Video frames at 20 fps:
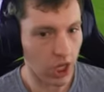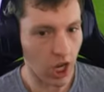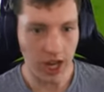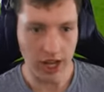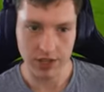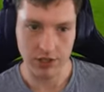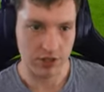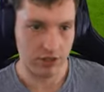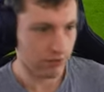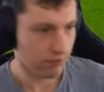
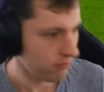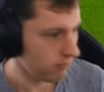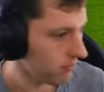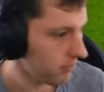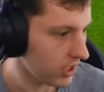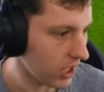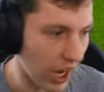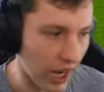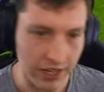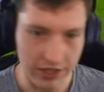Guys,
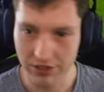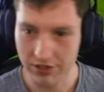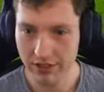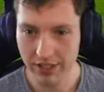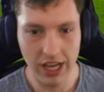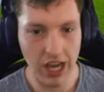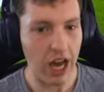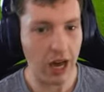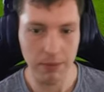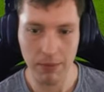
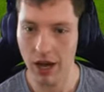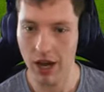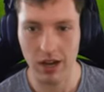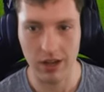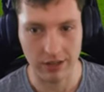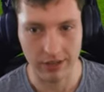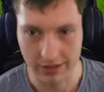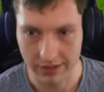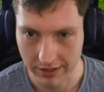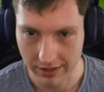guys, come
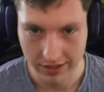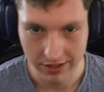on.